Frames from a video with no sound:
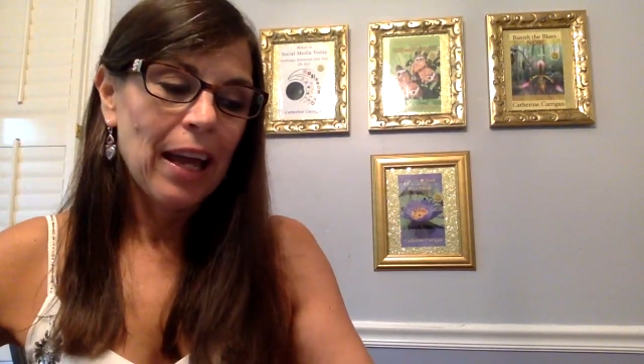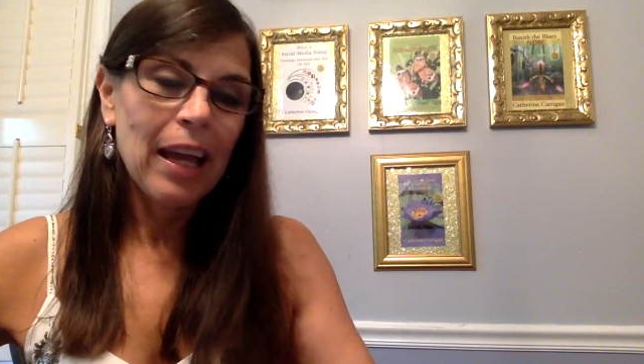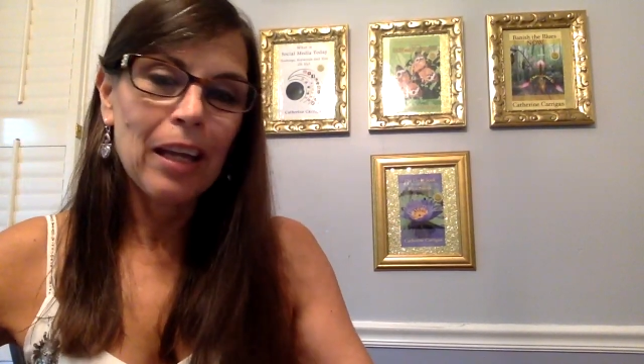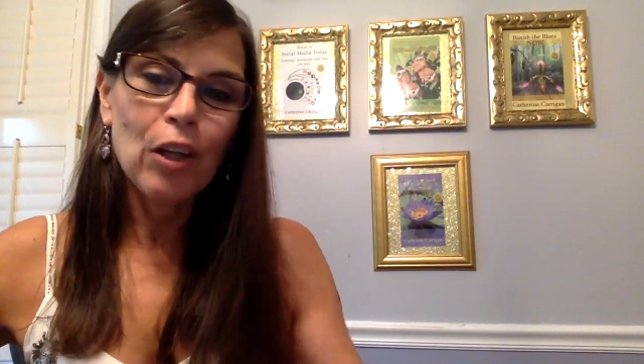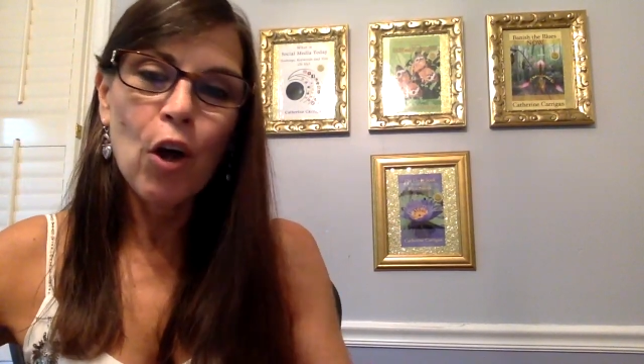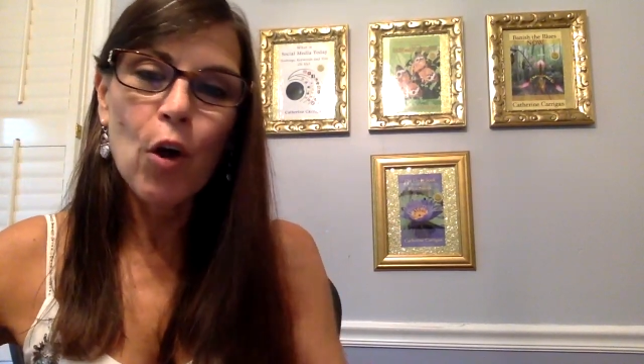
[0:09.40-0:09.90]

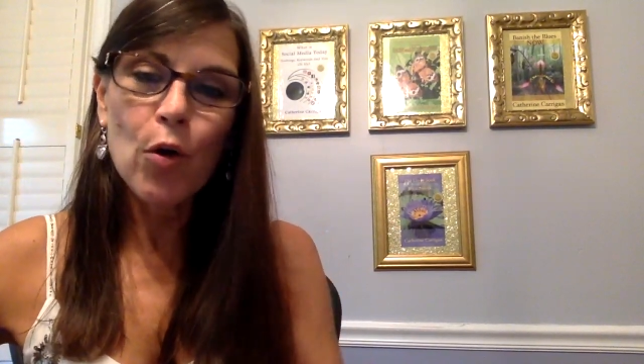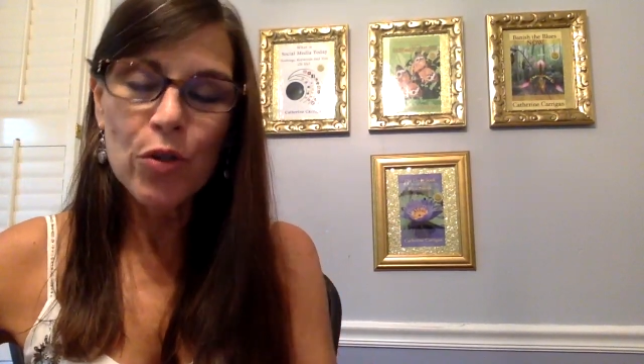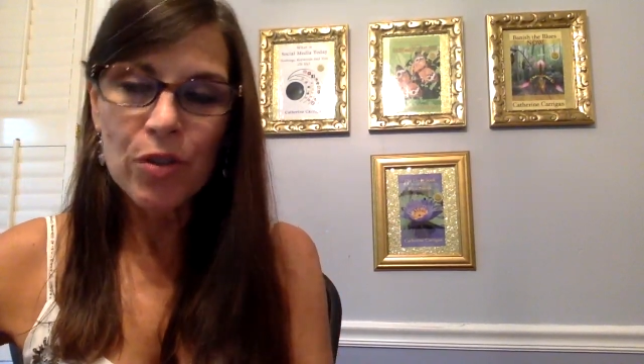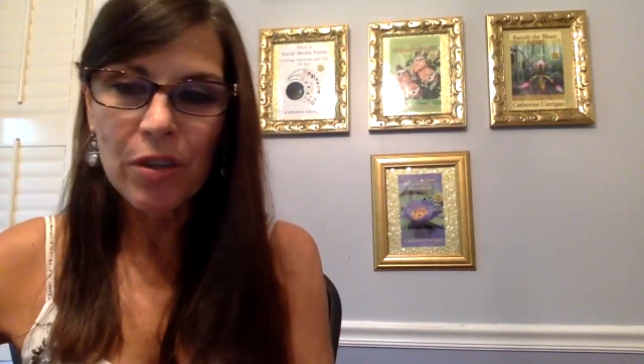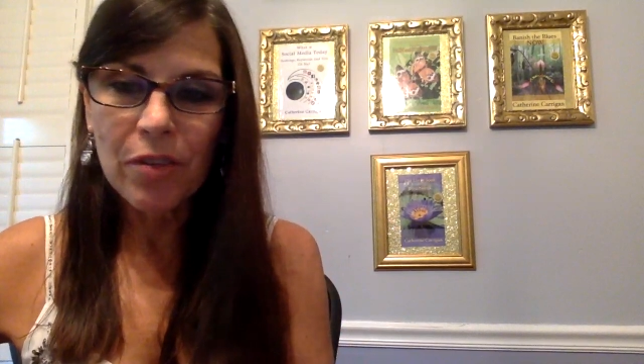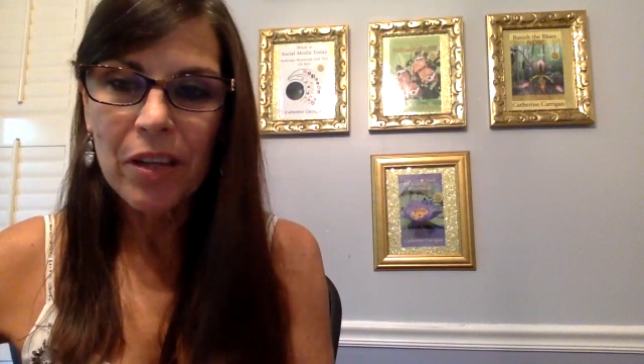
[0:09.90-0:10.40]
and
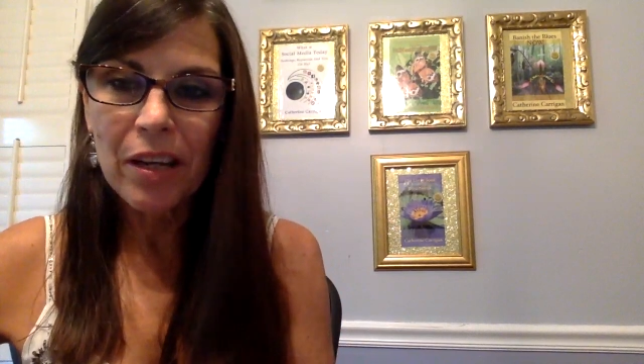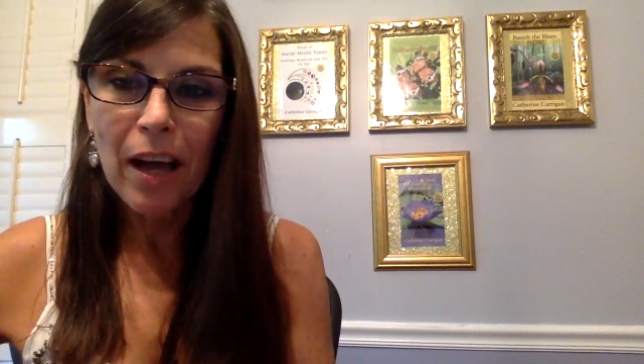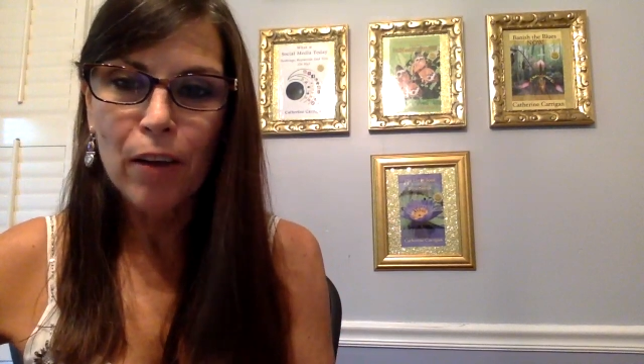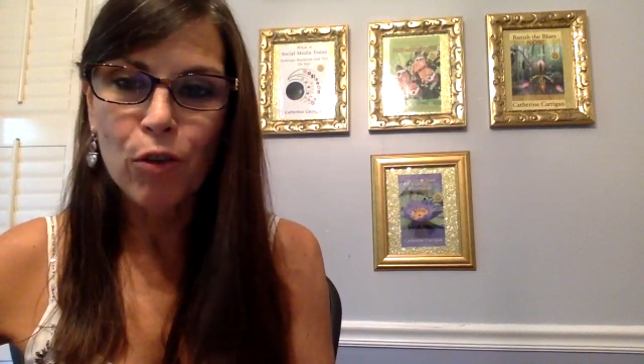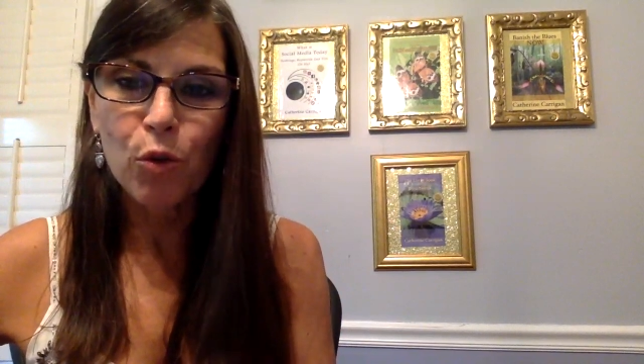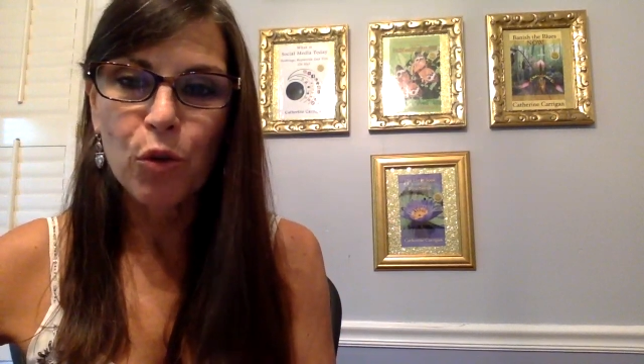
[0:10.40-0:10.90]
host of the
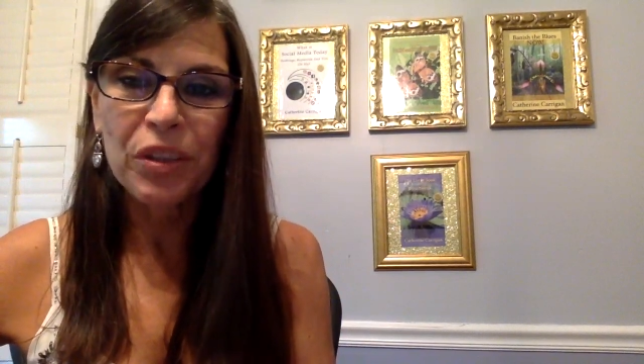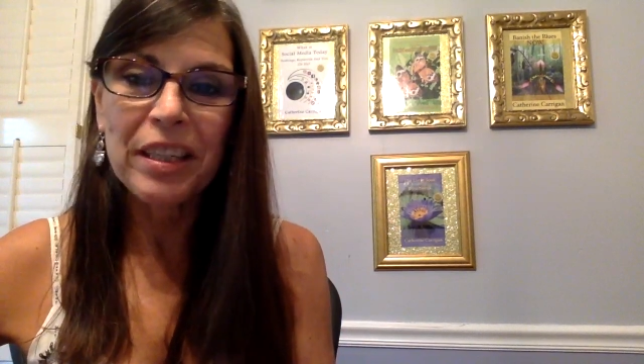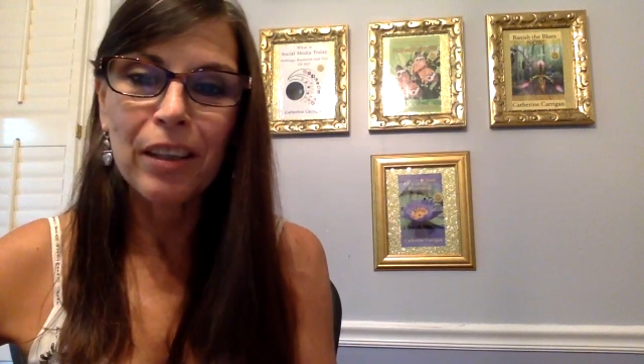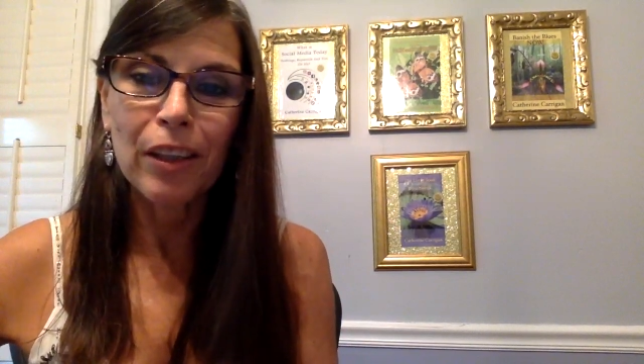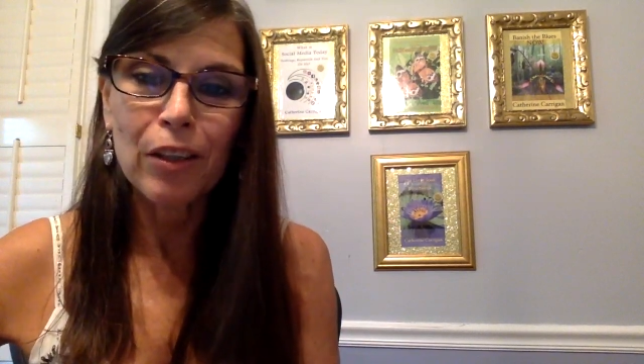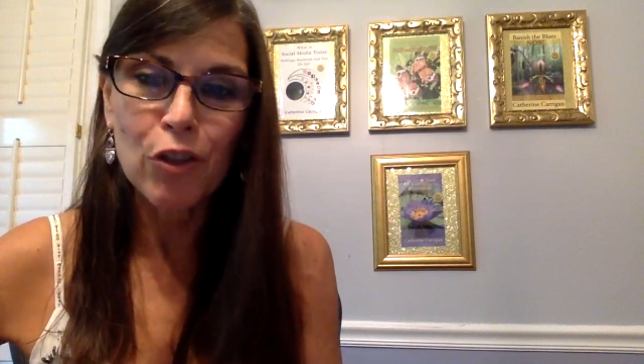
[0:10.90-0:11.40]
Natural Healing